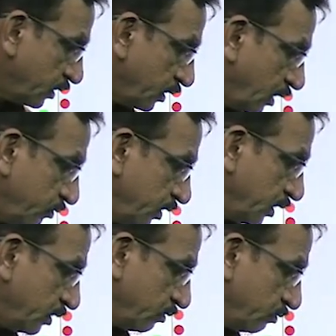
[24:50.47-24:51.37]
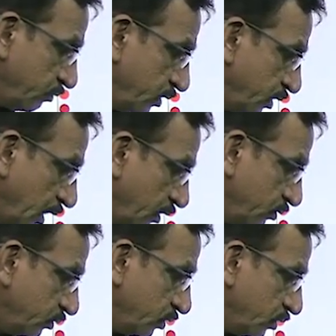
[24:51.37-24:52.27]
Now here we will
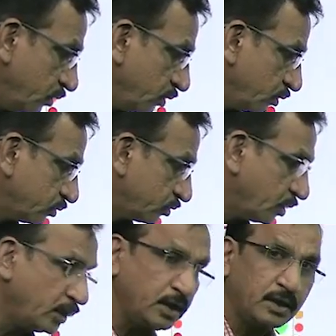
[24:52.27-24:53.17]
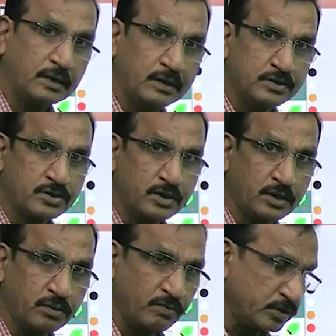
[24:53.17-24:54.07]
have 3
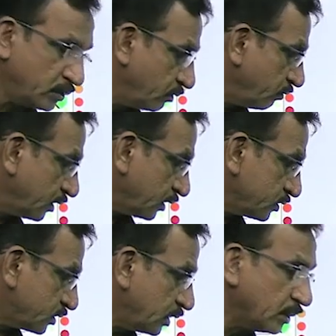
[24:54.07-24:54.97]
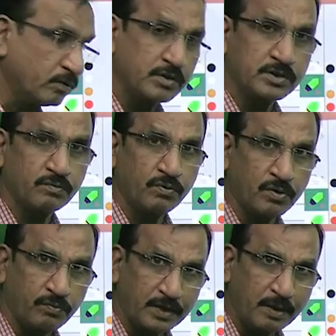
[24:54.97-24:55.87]
constraint equation: one constraint equation
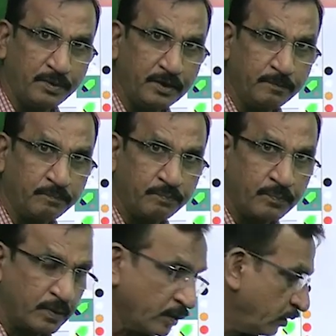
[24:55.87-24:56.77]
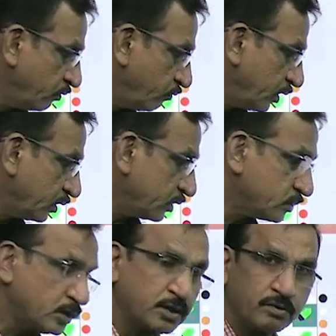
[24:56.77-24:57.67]
for vitamin, one
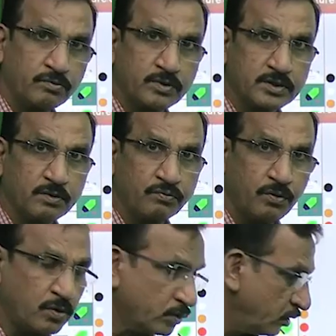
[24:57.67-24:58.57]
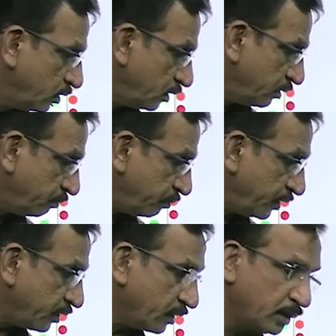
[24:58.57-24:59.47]
constraint equation for
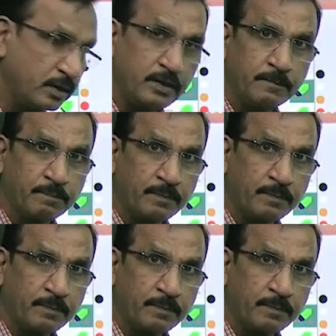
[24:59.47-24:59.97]
mineral,